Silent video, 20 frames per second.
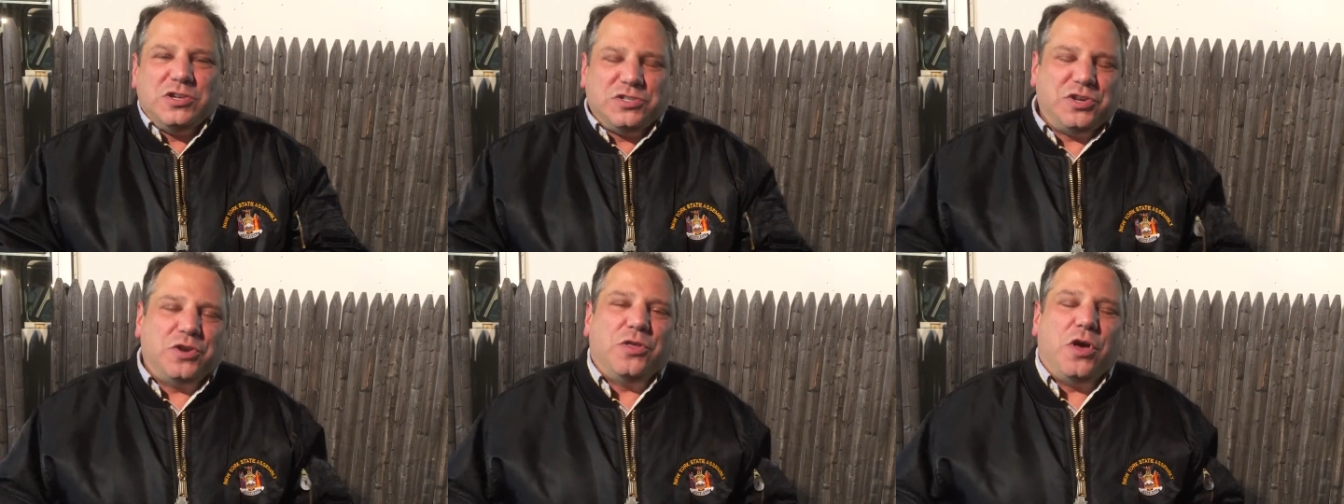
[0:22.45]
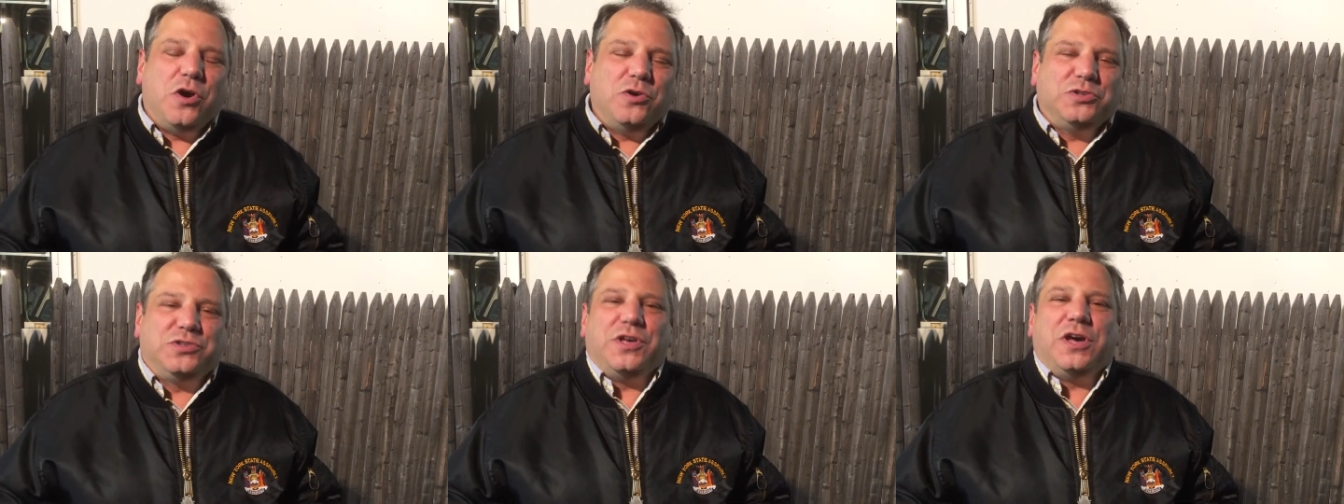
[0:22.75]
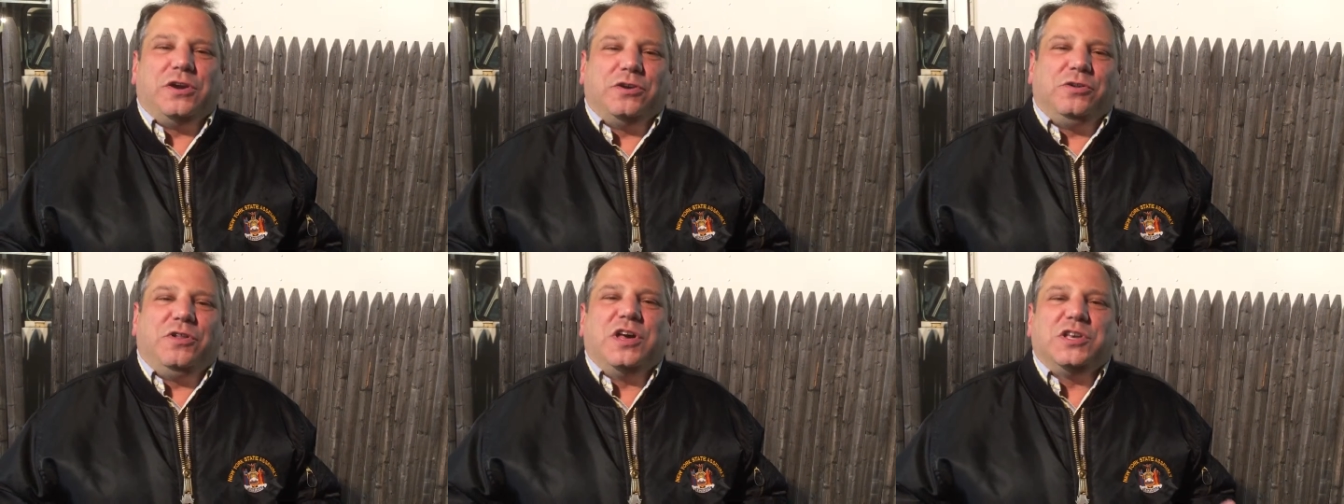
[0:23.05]
so those
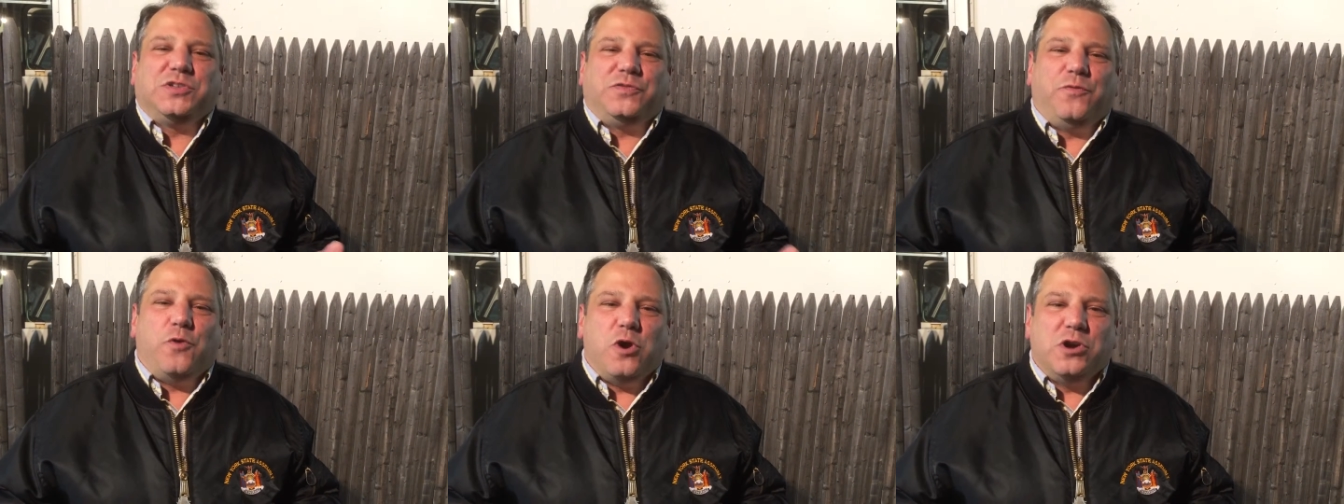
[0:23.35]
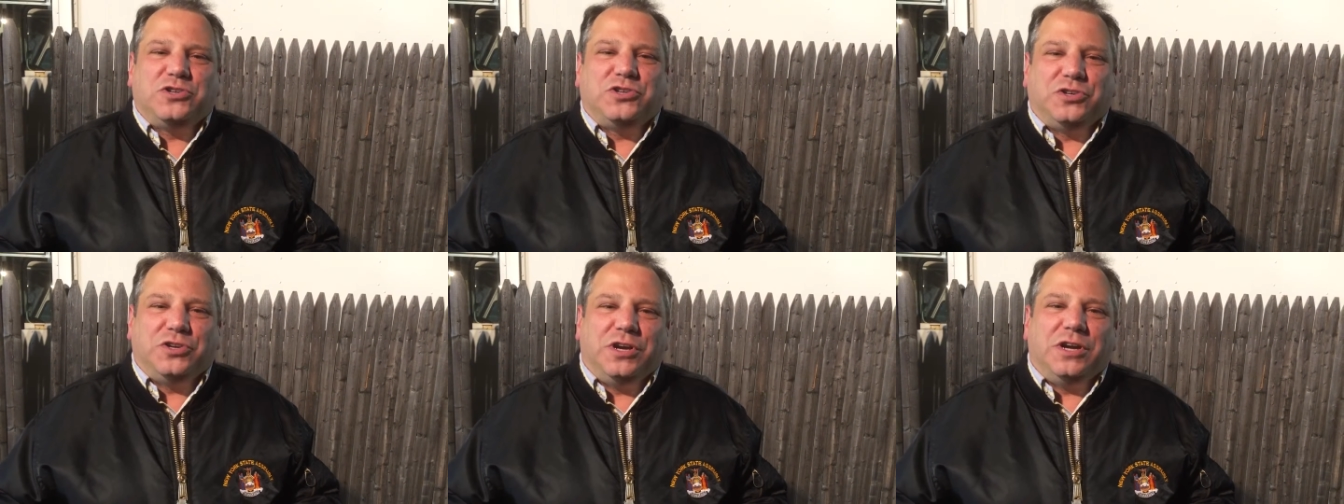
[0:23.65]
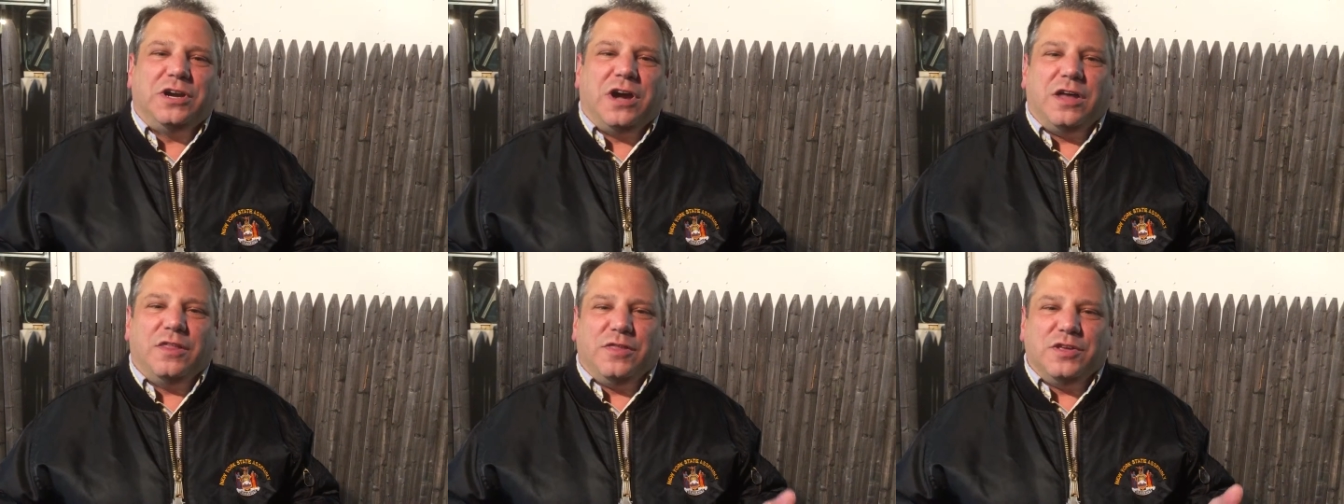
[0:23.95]
that are less
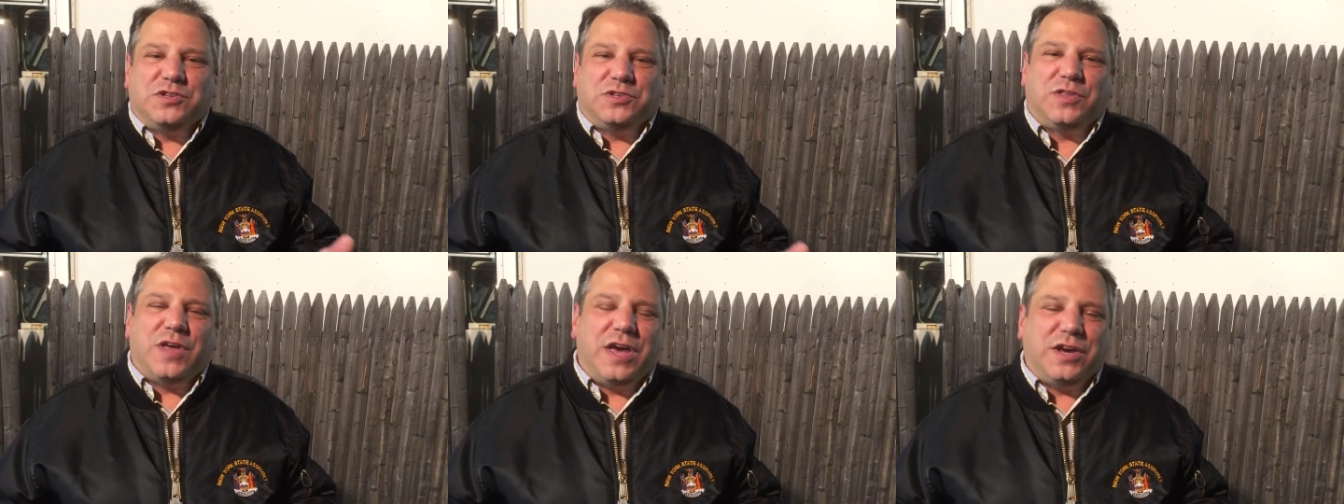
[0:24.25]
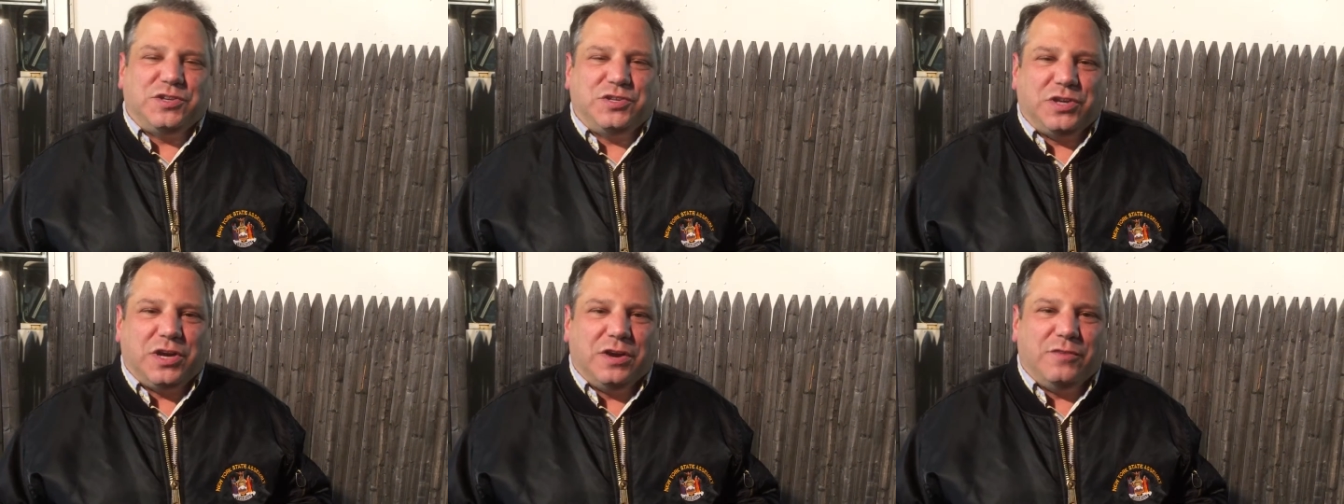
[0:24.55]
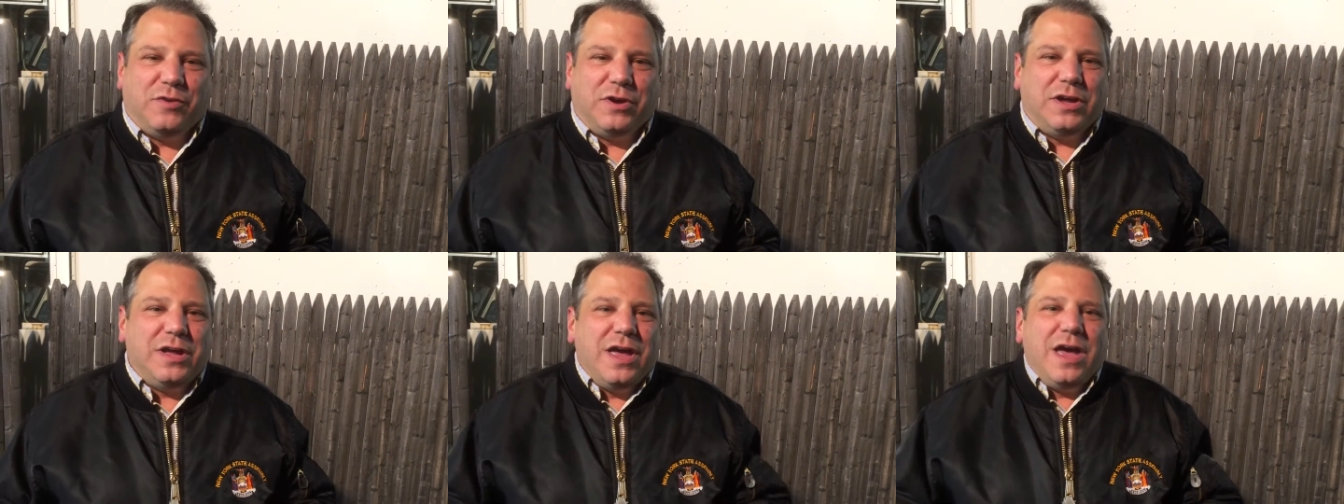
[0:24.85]
fortunate on this
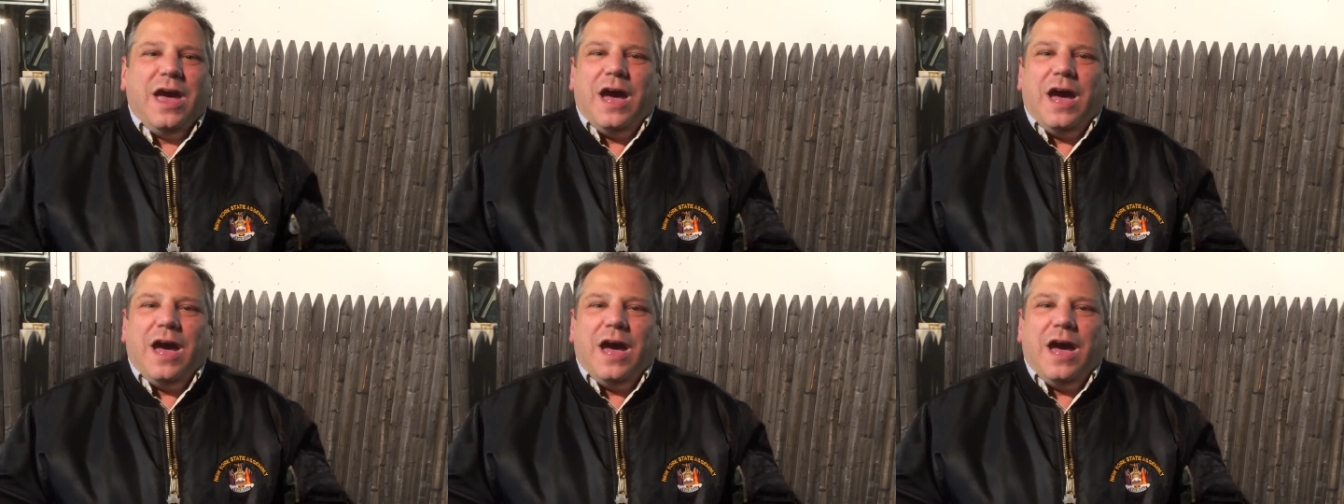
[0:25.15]
Thanksgiving,